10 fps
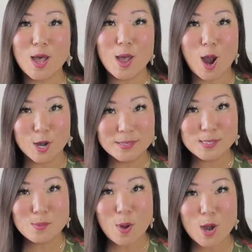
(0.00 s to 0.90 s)
a
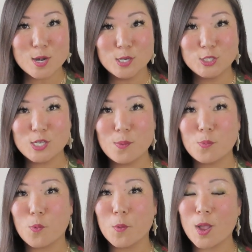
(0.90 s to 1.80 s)
artisan partnership
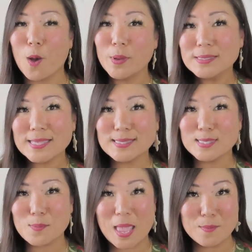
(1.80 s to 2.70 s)
where we always get
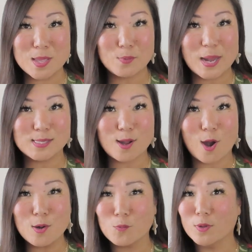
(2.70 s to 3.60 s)
some Amy Rice
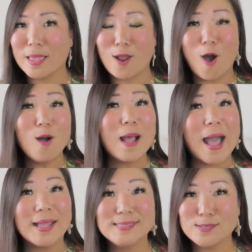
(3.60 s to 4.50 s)
art and we'll get all
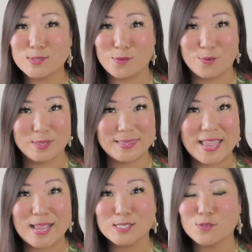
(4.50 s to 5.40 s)
kinds of different
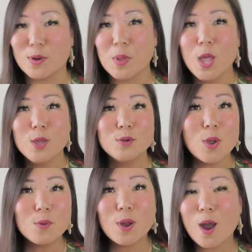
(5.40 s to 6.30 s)
things from
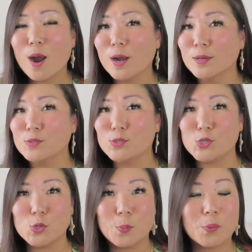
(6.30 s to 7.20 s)
note cards
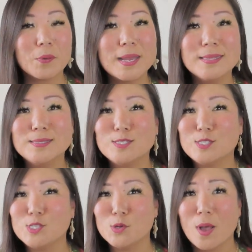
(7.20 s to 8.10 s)
to
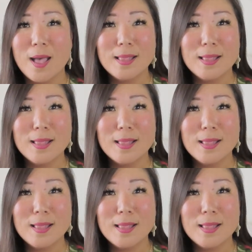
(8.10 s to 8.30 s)
prints to